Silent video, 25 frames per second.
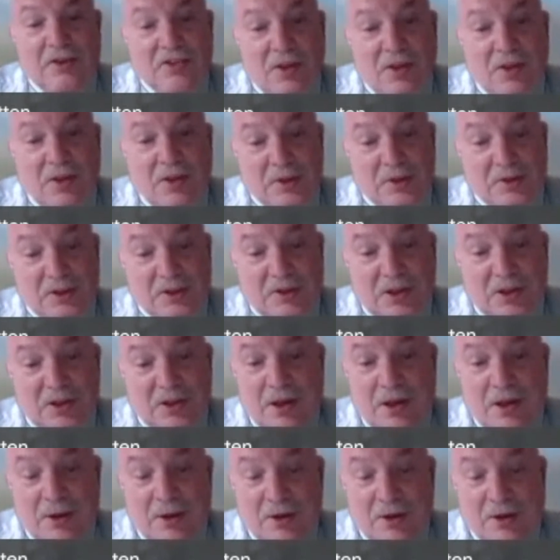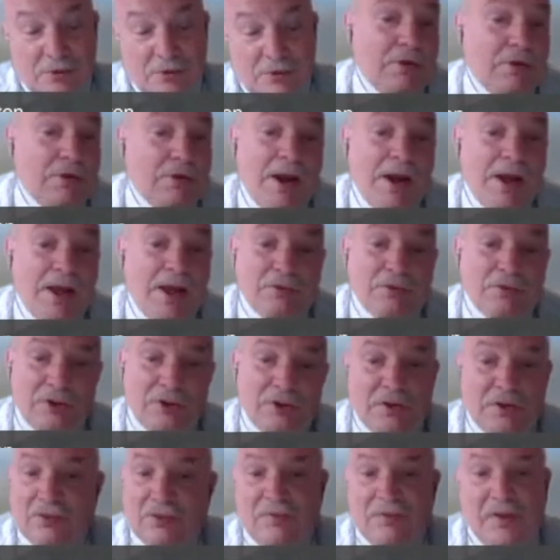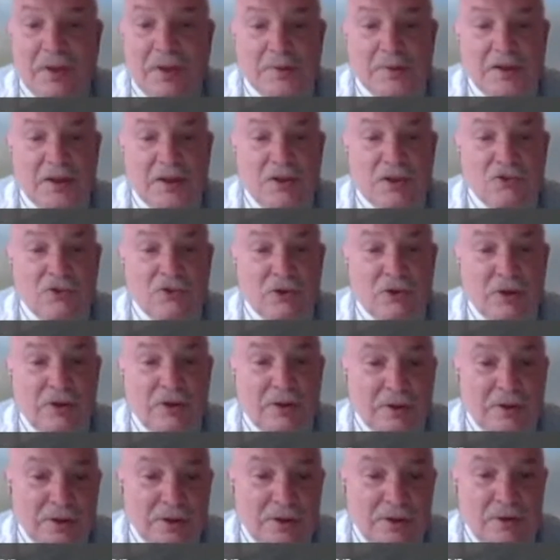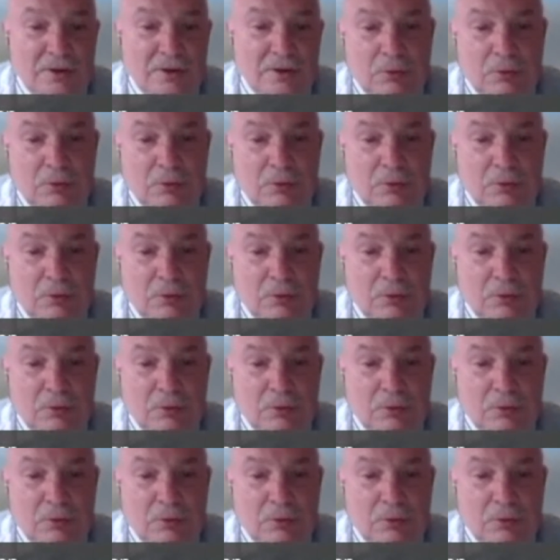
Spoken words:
done on the ground in a developing country